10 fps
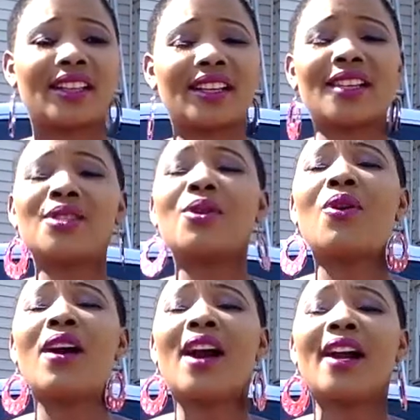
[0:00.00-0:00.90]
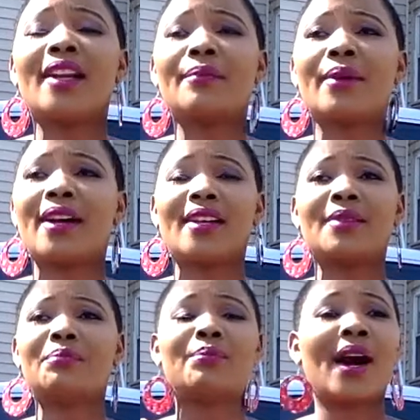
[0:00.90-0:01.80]
Like it's so hard, but
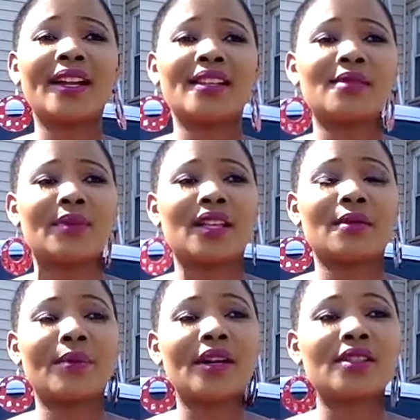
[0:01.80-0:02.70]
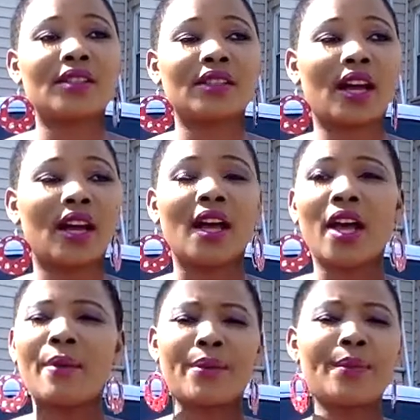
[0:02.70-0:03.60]
it bothers me as a person that
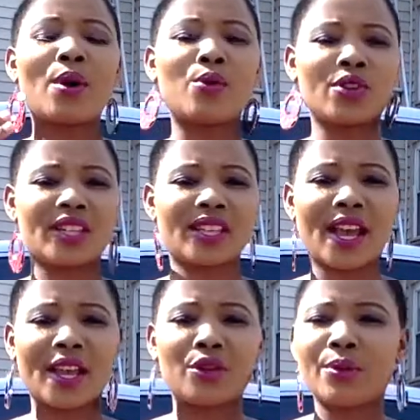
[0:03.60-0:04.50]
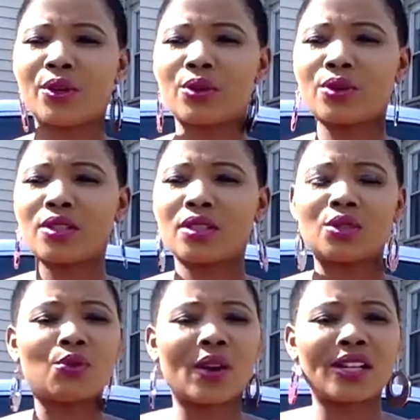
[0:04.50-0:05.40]
people will just hate you because
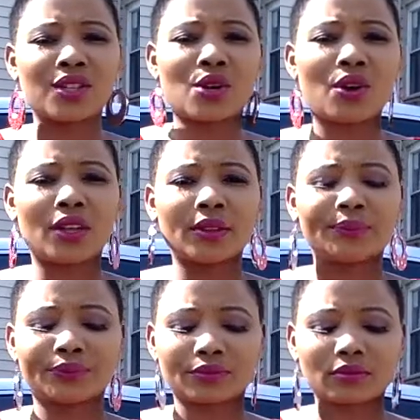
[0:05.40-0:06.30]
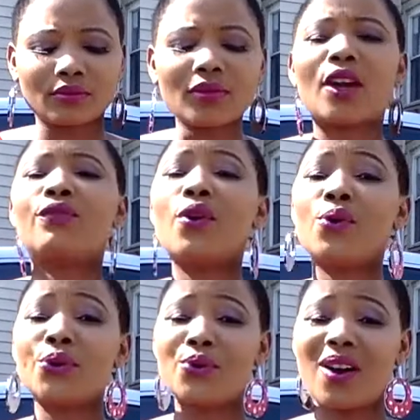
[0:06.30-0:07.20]
you are certain for
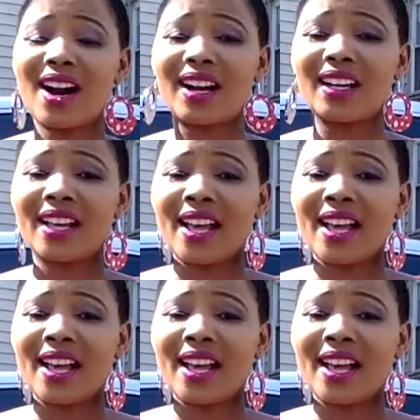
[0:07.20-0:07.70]
who you are.